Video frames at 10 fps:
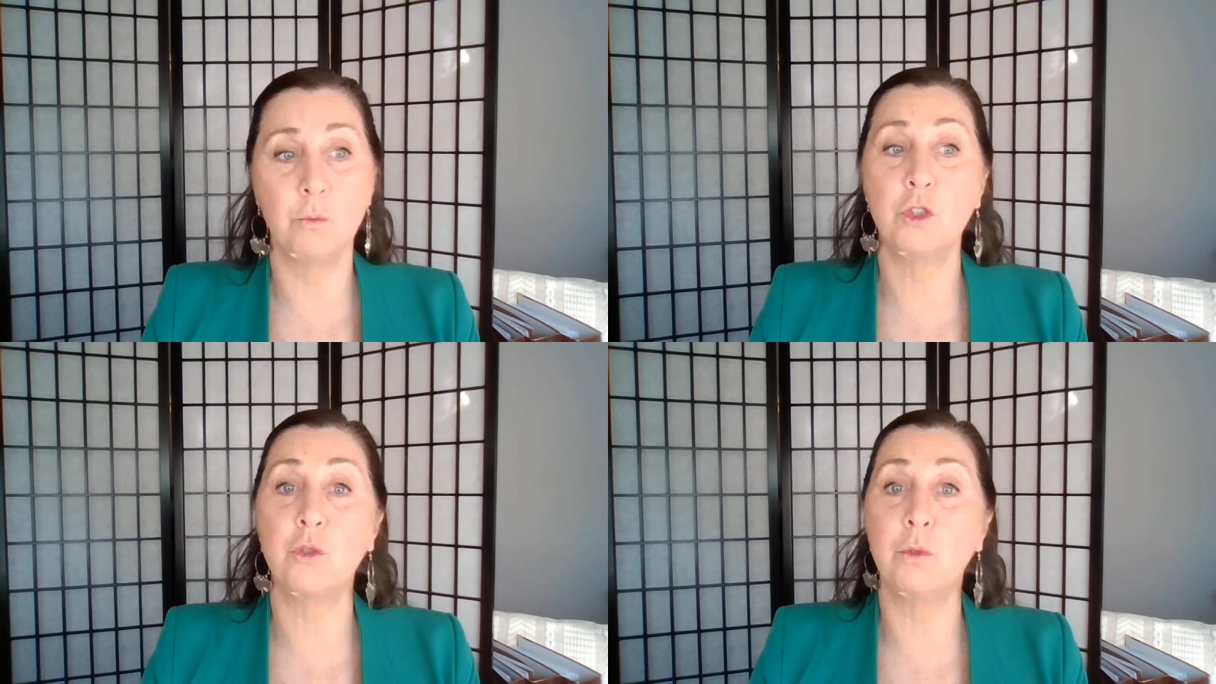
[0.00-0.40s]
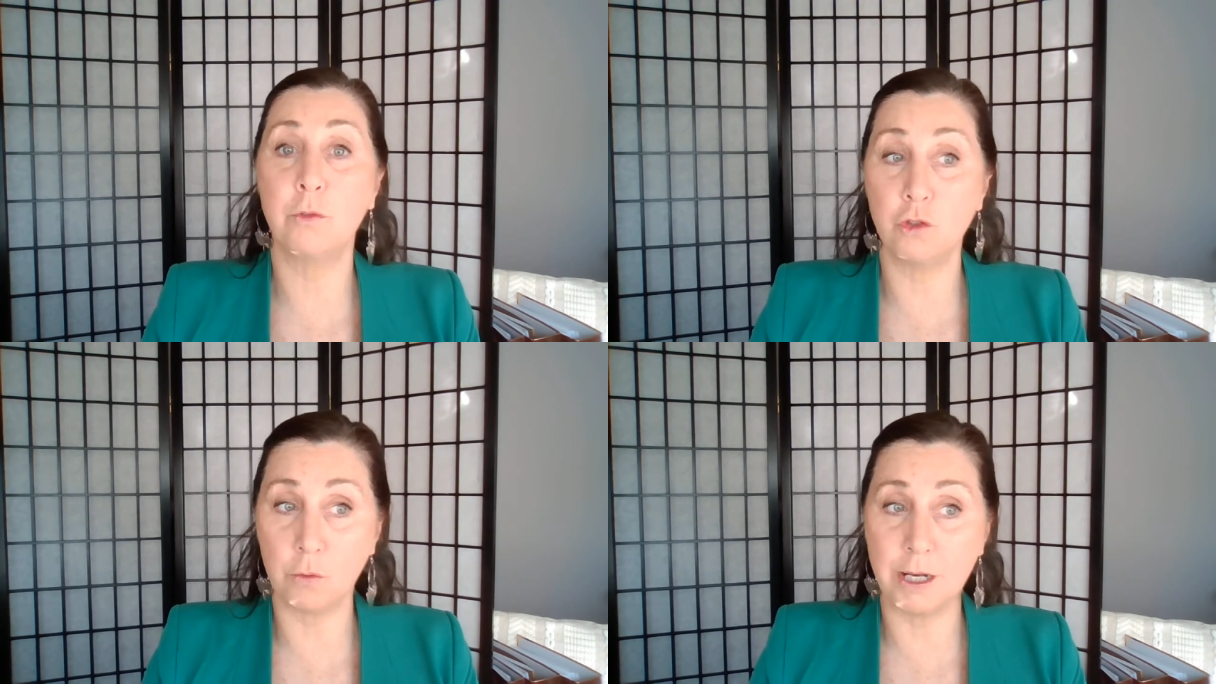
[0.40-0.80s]
which
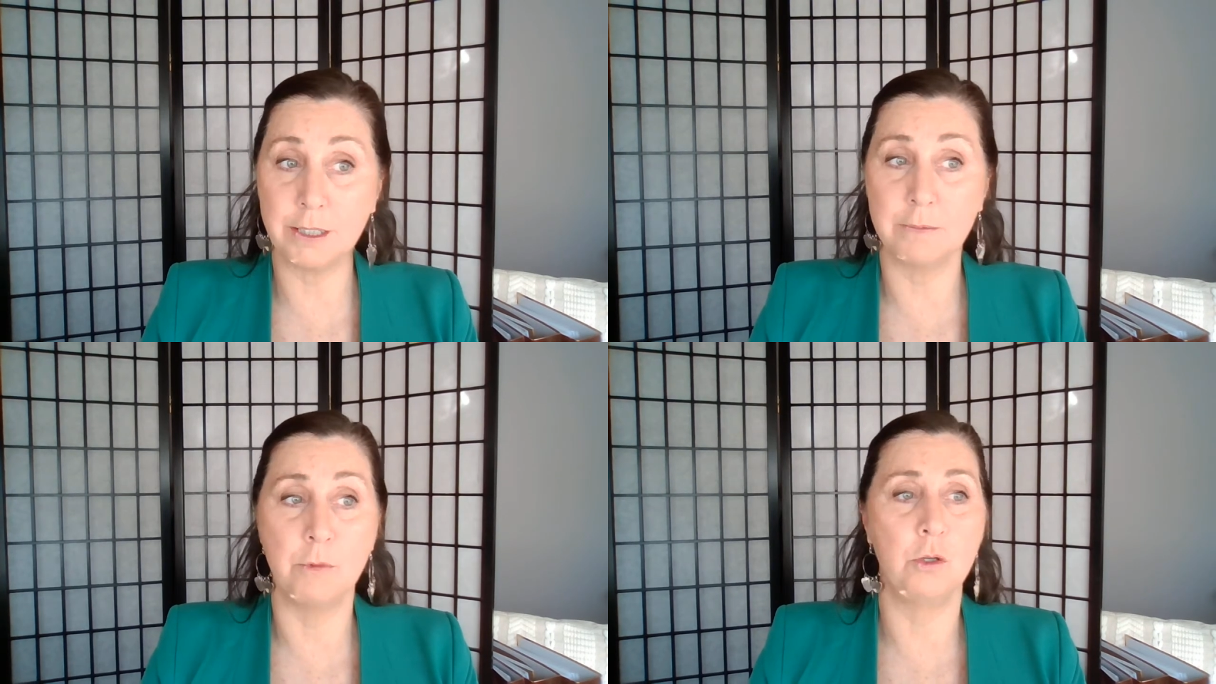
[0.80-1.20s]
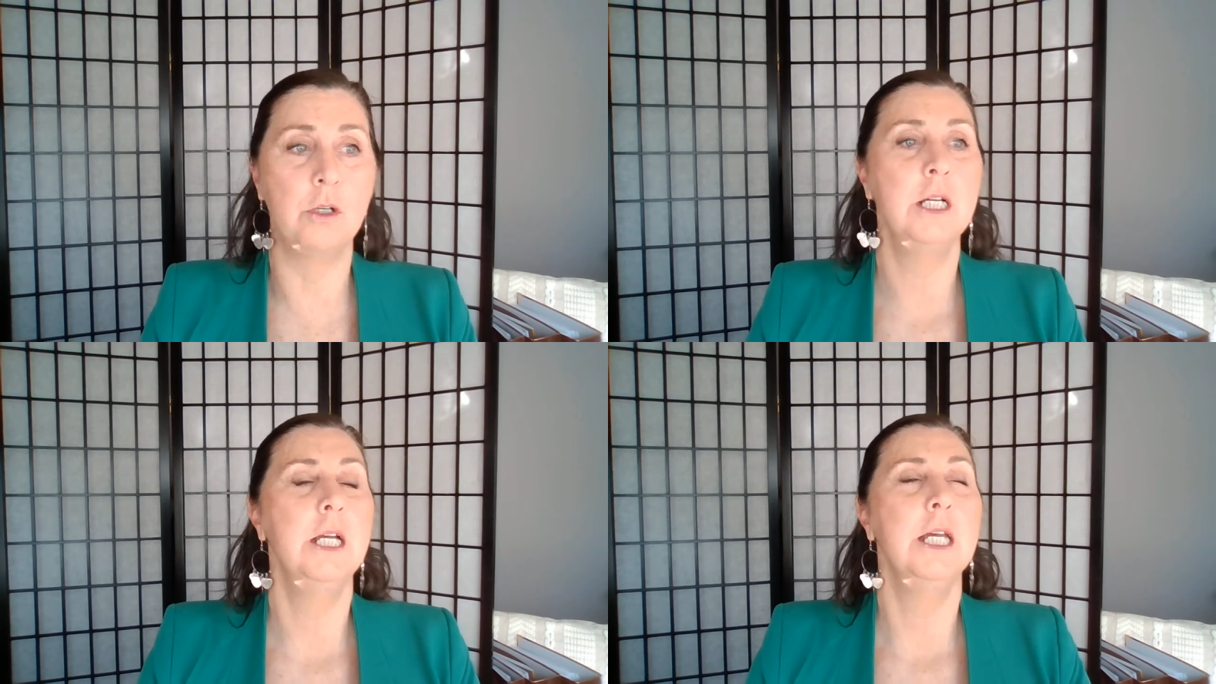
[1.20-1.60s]
we'll trust
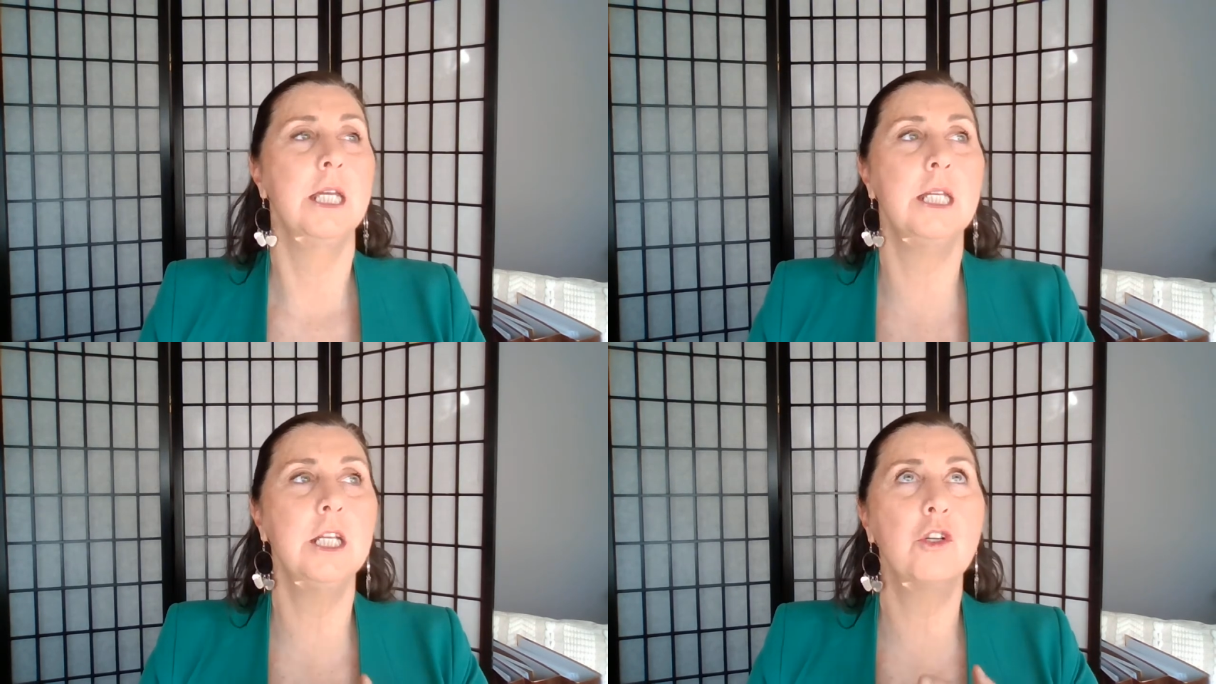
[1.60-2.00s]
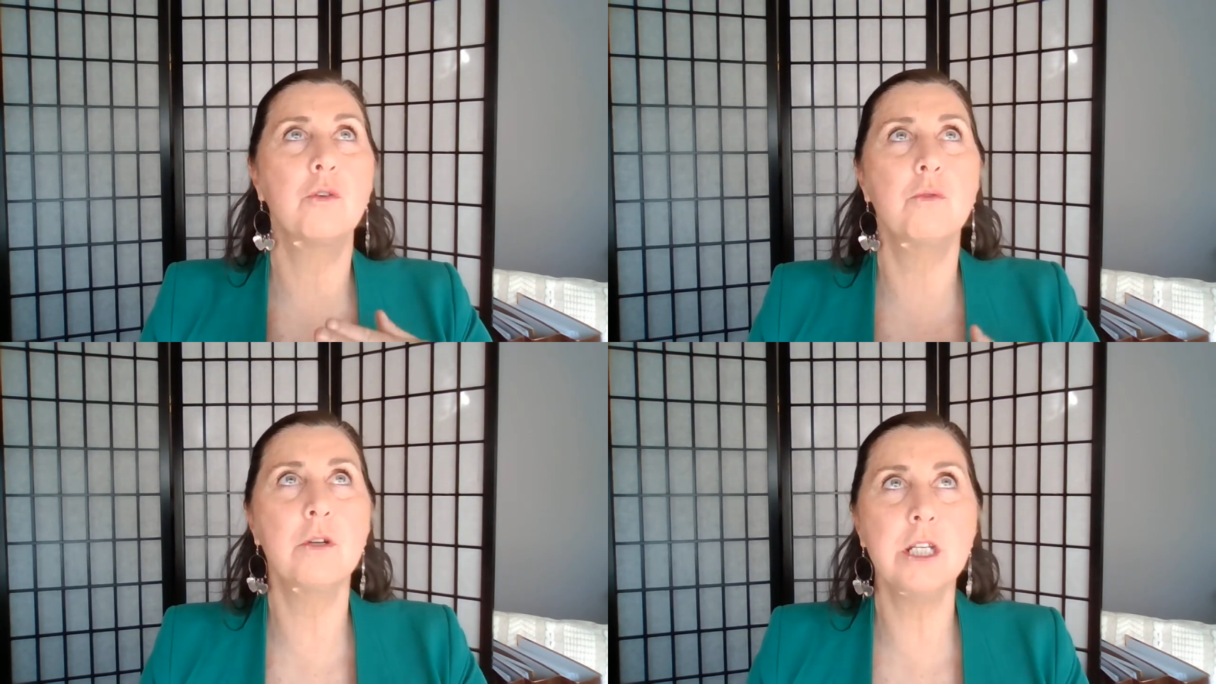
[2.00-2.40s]
more. It
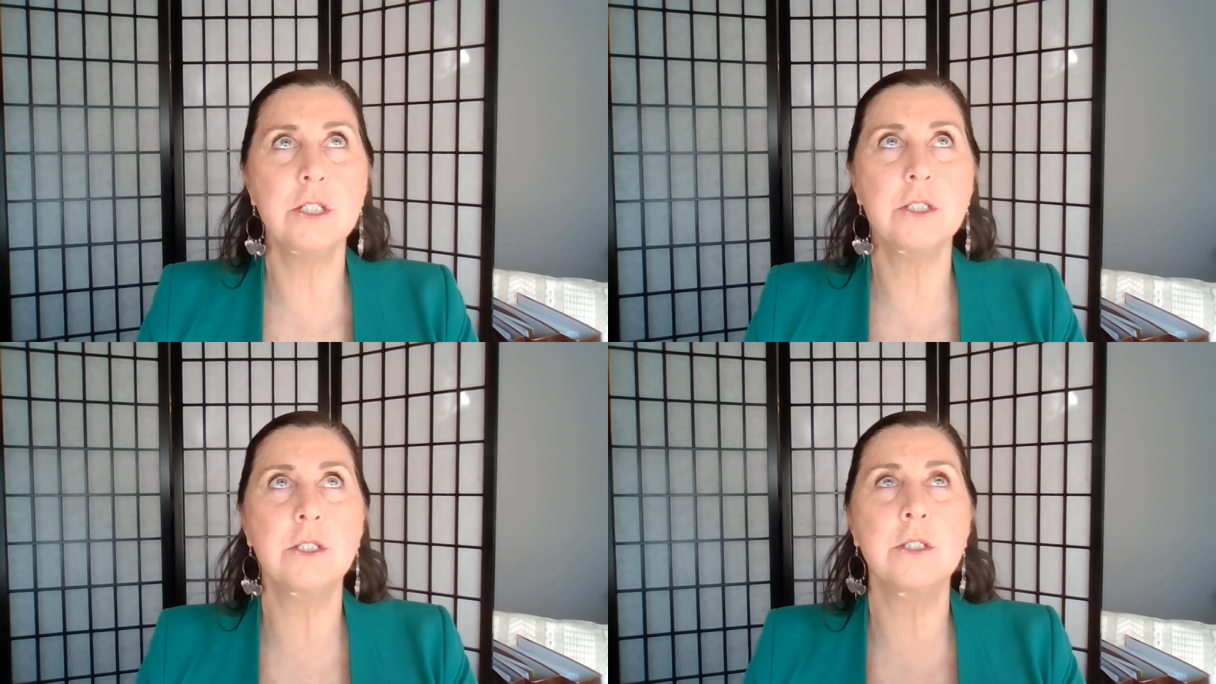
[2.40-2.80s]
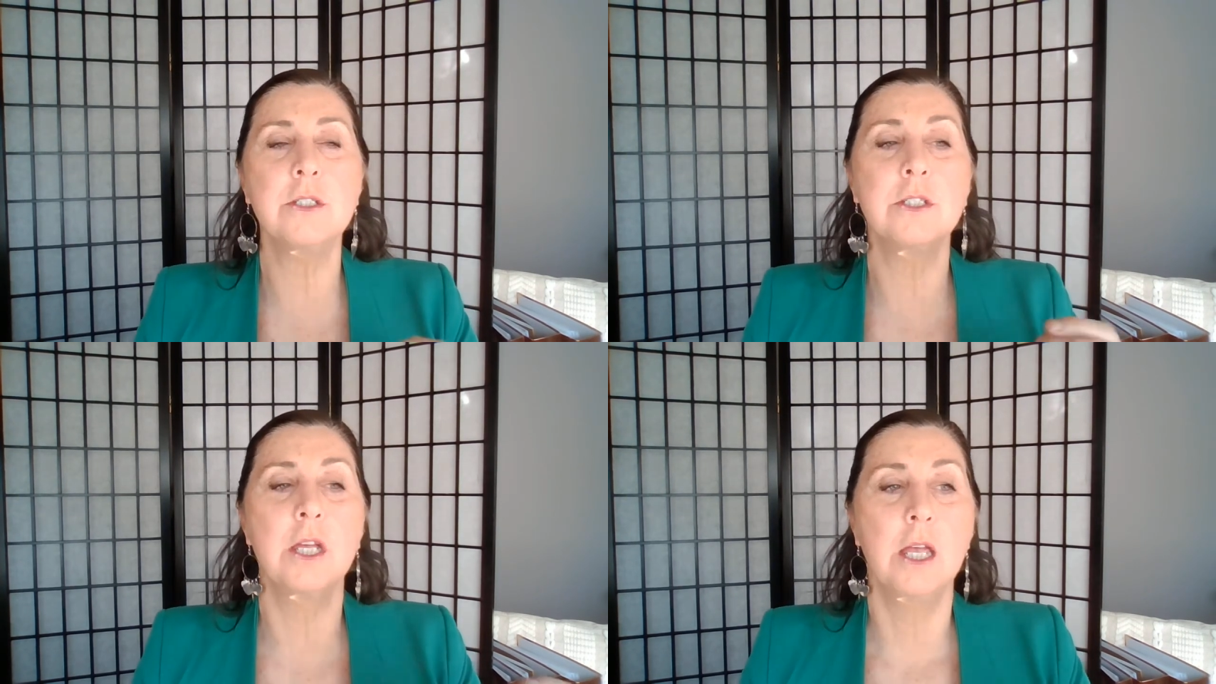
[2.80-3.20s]

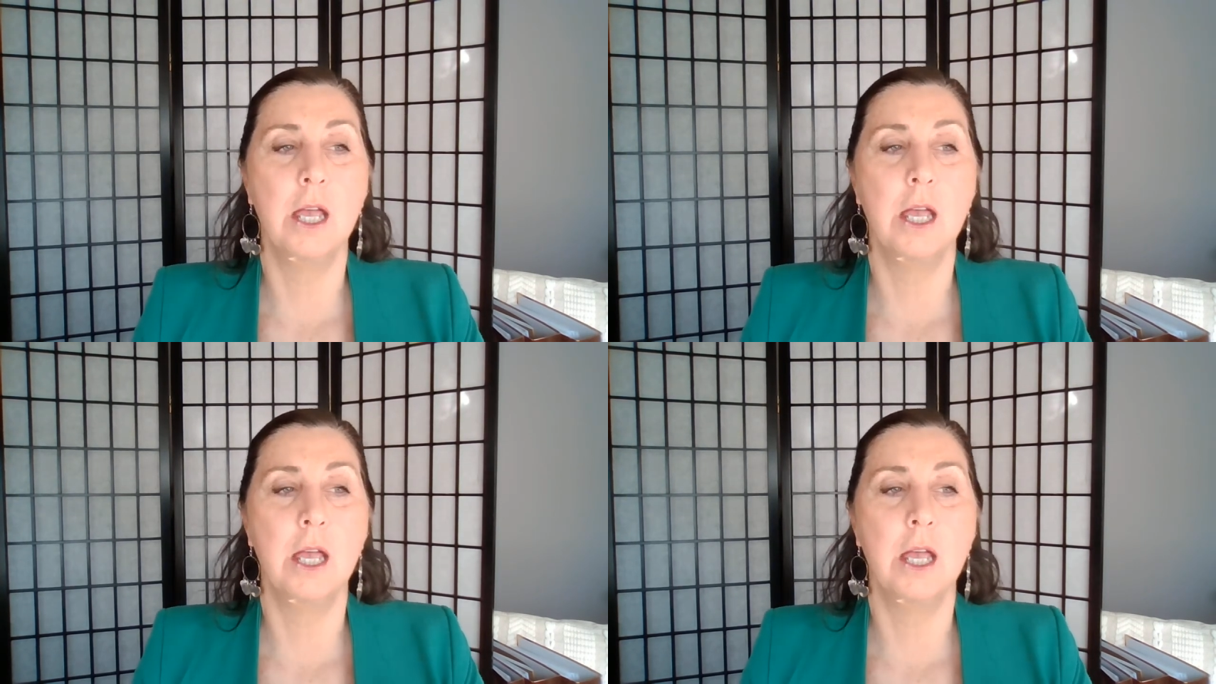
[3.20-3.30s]
increases